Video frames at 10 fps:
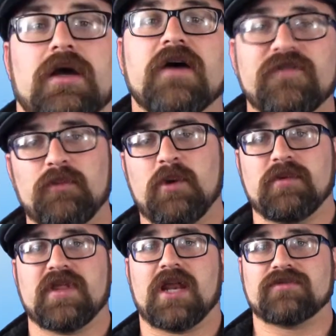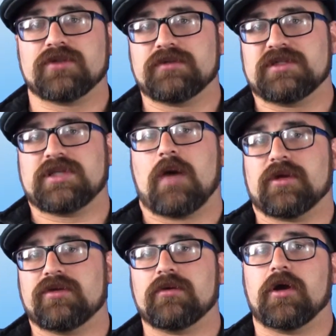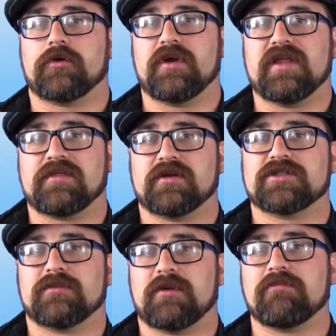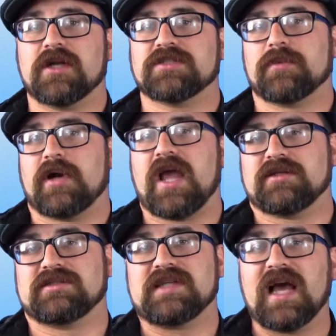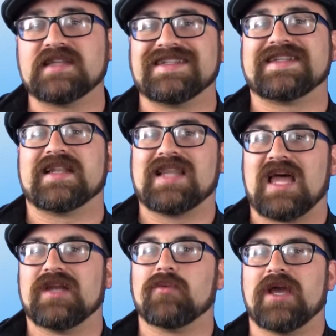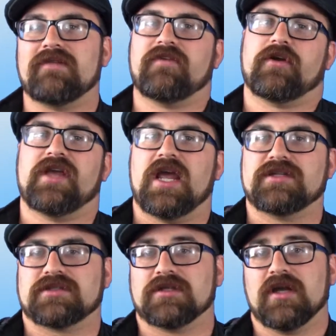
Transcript: A few people that I've shown this comic to agree that there should be much more exercise in line weight variation.